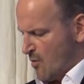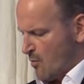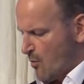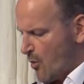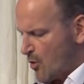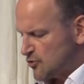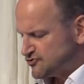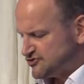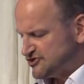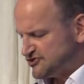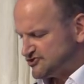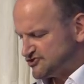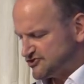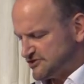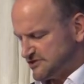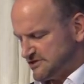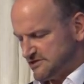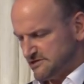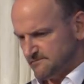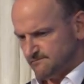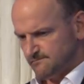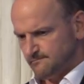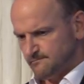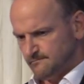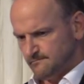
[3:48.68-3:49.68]
What is
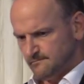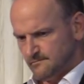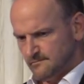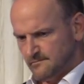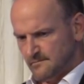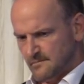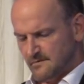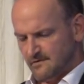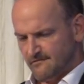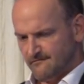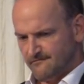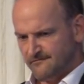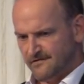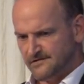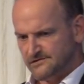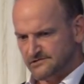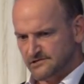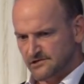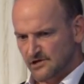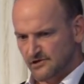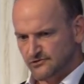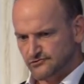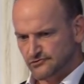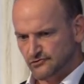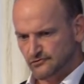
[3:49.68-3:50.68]
the
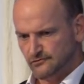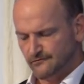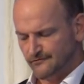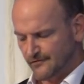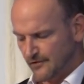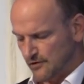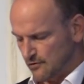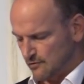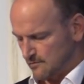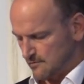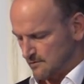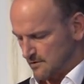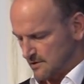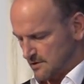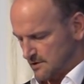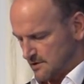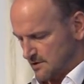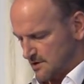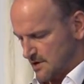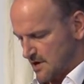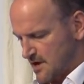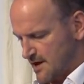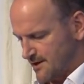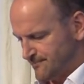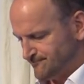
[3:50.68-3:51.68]
Fintan O'Toole view?
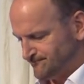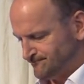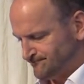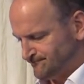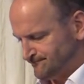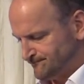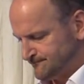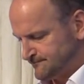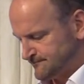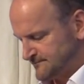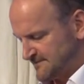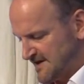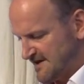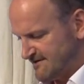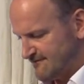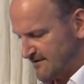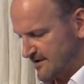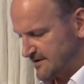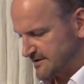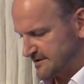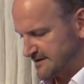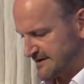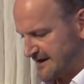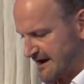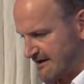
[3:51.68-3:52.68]
If
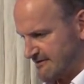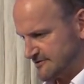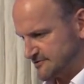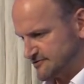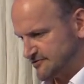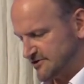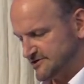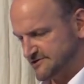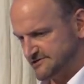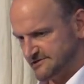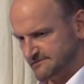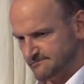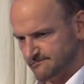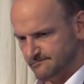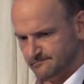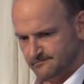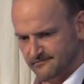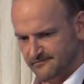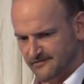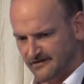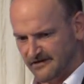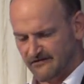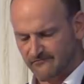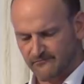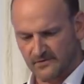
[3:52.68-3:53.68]
I can characterize it,
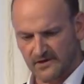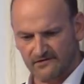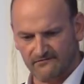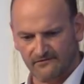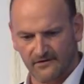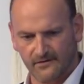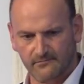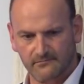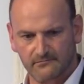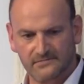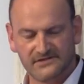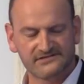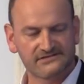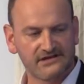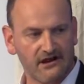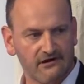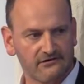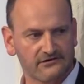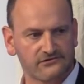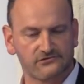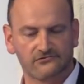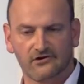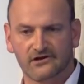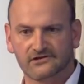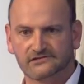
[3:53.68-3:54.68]
forgive me if I'm
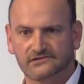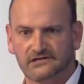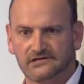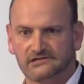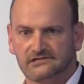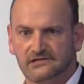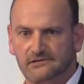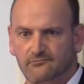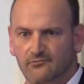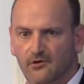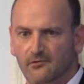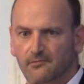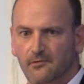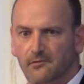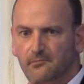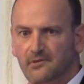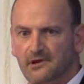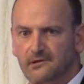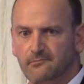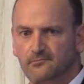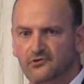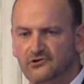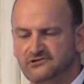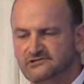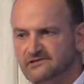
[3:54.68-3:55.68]
mischaracterizing it, he
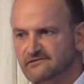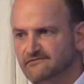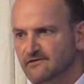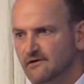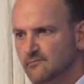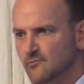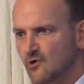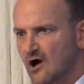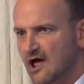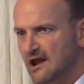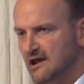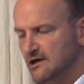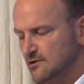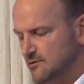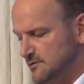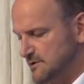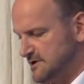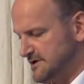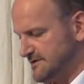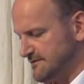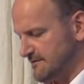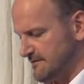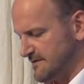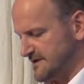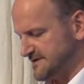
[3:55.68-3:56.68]
probably puts it far more
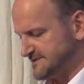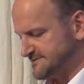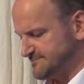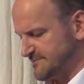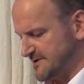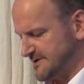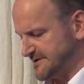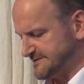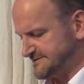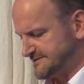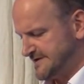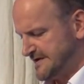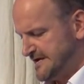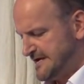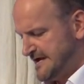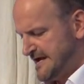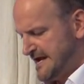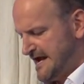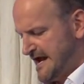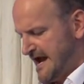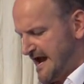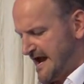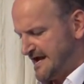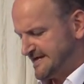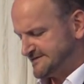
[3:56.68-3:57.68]
eloquently than this, but
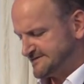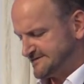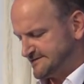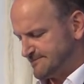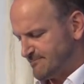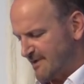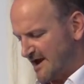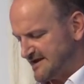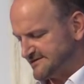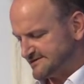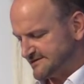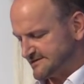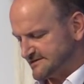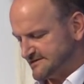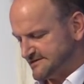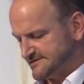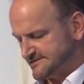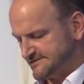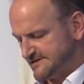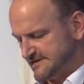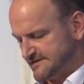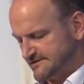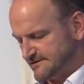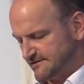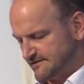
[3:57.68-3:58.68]
it's to basically
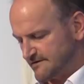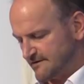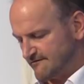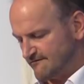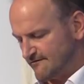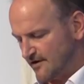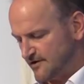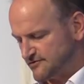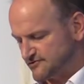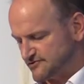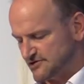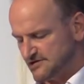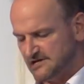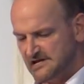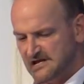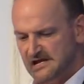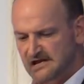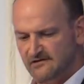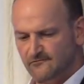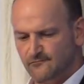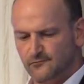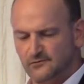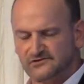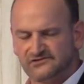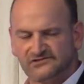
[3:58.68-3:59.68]
see that the vote to
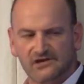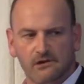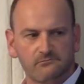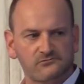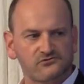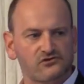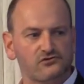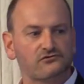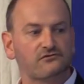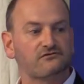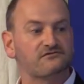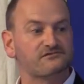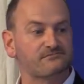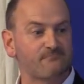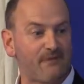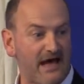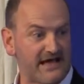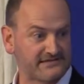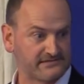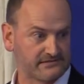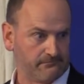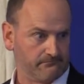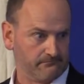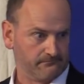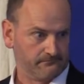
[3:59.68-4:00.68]
leave was some sort of
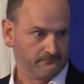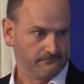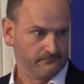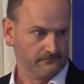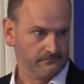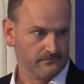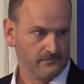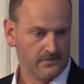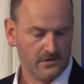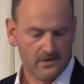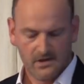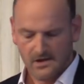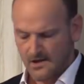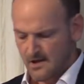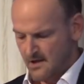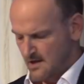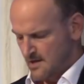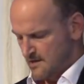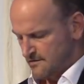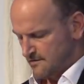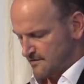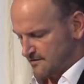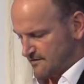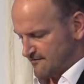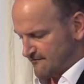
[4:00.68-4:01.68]
spasm,
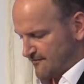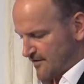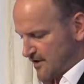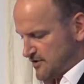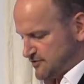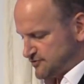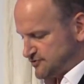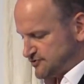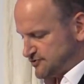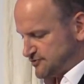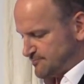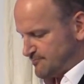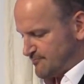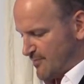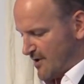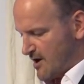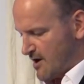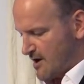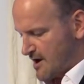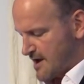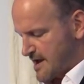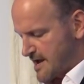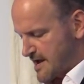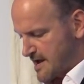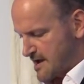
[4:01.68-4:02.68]
that the vote
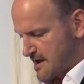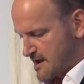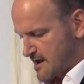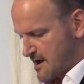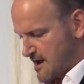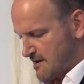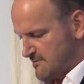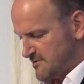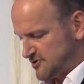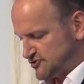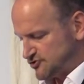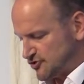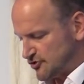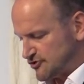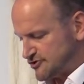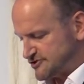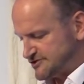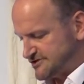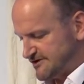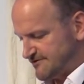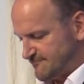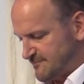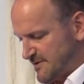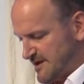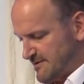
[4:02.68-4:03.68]
by a
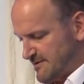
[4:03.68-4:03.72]
majority of